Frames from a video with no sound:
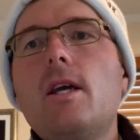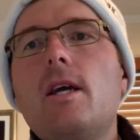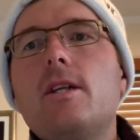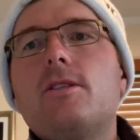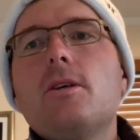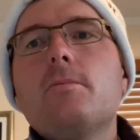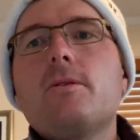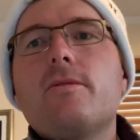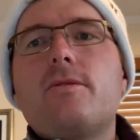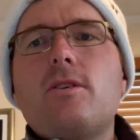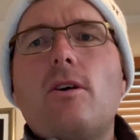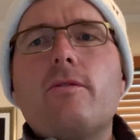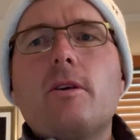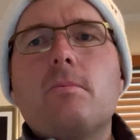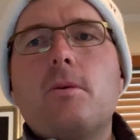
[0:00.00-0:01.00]
In terms of
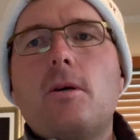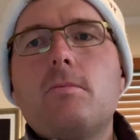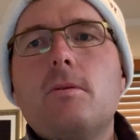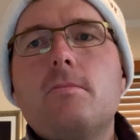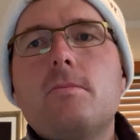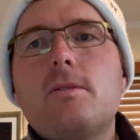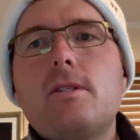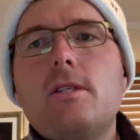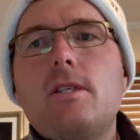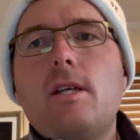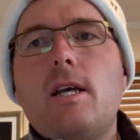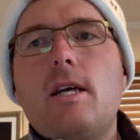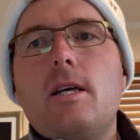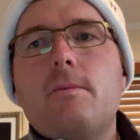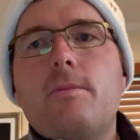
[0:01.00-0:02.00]
solving problems
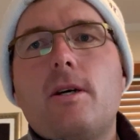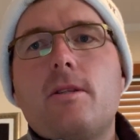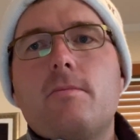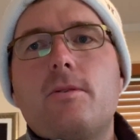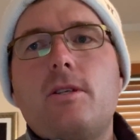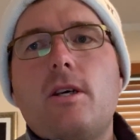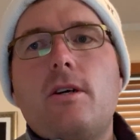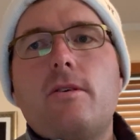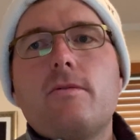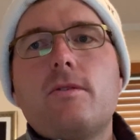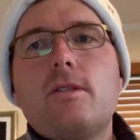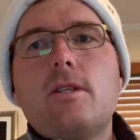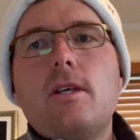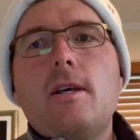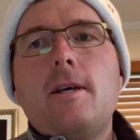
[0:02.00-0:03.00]
by
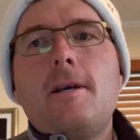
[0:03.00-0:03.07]
themselves